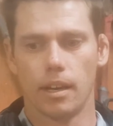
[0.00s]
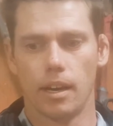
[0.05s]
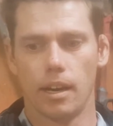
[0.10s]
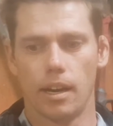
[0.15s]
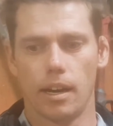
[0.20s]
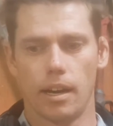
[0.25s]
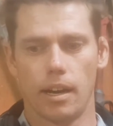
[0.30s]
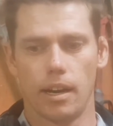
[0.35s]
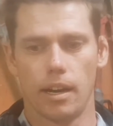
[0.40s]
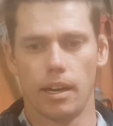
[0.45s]

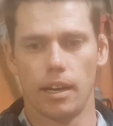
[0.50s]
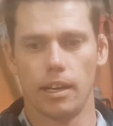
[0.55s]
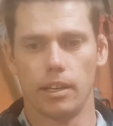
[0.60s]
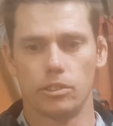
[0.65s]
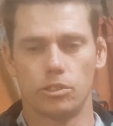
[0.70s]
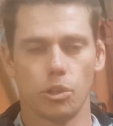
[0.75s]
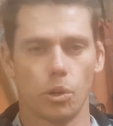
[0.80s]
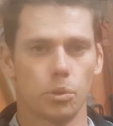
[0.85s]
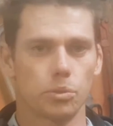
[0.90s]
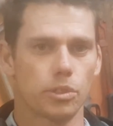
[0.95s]

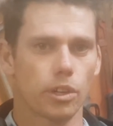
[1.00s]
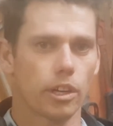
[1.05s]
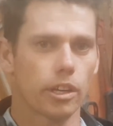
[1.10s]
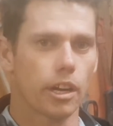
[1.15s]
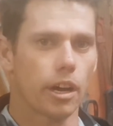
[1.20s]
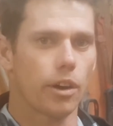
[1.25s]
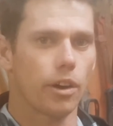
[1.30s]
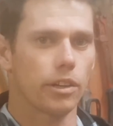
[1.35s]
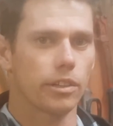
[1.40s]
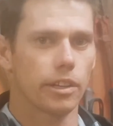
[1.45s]
It's also
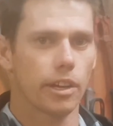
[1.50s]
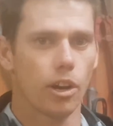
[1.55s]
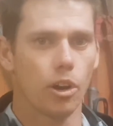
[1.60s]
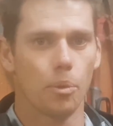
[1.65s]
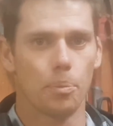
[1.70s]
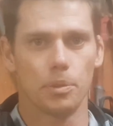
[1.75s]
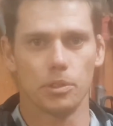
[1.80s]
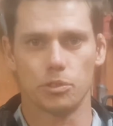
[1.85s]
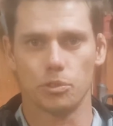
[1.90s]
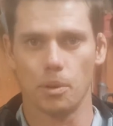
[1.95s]
going to
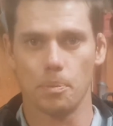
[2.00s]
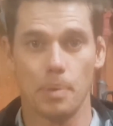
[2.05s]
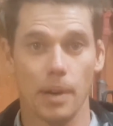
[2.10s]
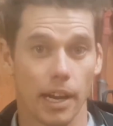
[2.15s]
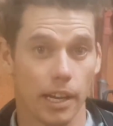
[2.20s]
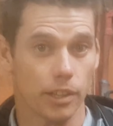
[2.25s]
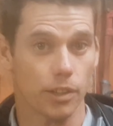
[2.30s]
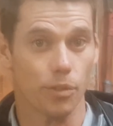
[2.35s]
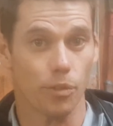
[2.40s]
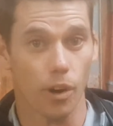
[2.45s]
help us
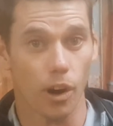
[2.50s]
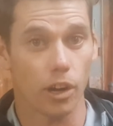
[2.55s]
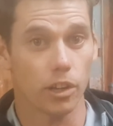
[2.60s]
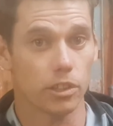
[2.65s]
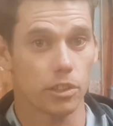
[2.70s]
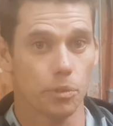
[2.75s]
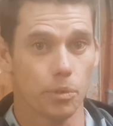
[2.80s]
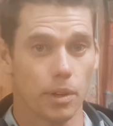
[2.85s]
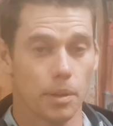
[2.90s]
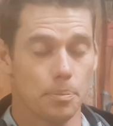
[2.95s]
repair the
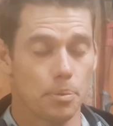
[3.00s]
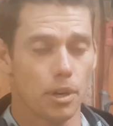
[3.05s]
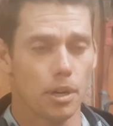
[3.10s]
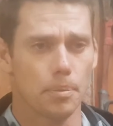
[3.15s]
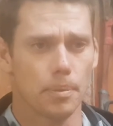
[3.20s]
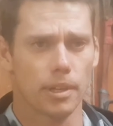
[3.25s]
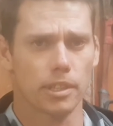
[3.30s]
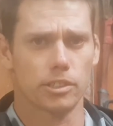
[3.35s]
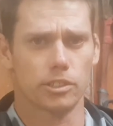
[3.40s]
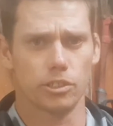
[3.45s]
road that we pretty
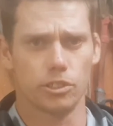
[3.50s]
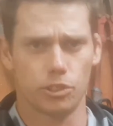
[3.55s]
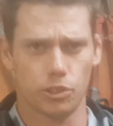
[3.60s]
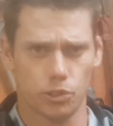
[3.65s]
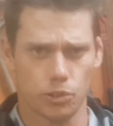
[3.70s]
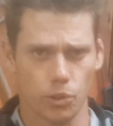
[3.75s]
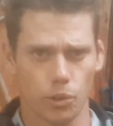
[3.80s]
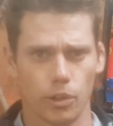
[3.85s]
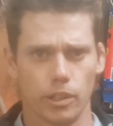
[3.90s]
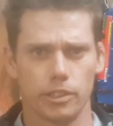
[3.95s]
much
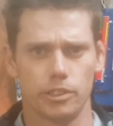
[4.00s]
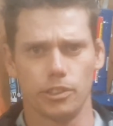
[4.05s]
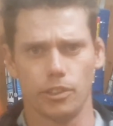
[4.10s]
destroyed